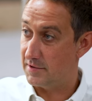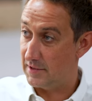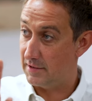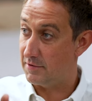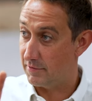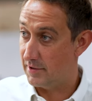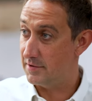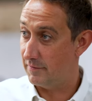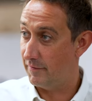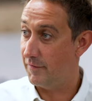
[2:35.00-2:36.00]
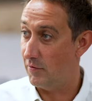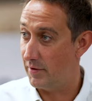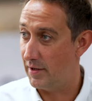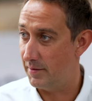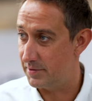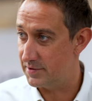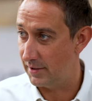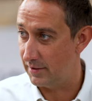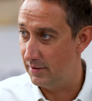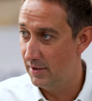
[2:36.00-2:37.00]
as an increase of a
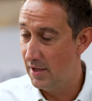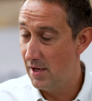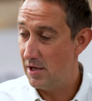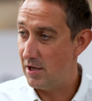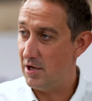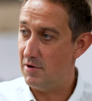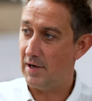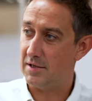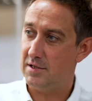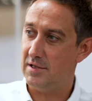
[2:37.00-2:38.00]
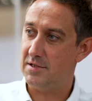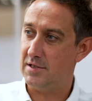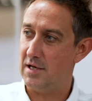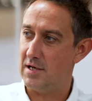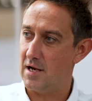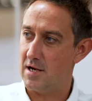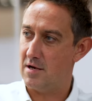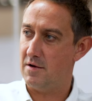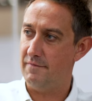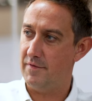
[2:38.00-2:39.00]
48%, are you actually seeing that
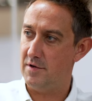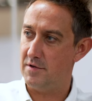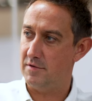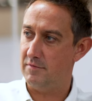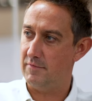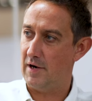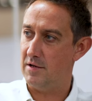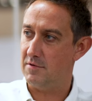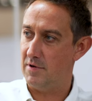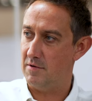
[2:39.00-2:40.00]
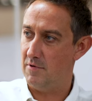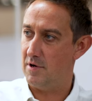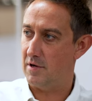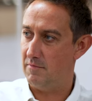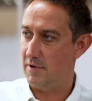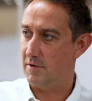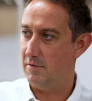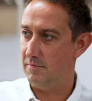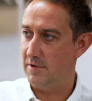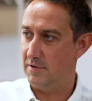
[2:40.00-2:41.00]
in conversion rates when you're working with
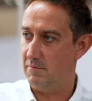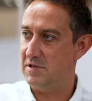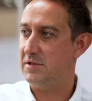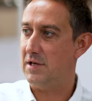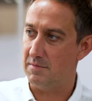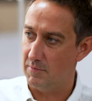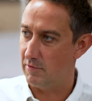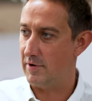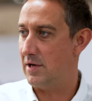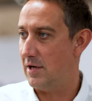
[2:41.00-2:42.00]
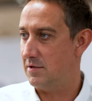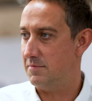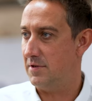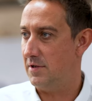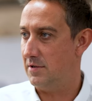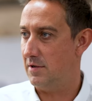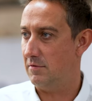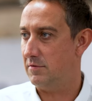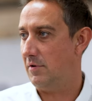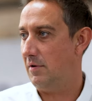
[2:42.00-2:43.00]
companies? Are we seeing more engagement into
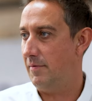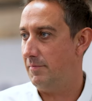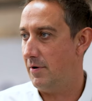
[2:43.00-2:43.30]
those type of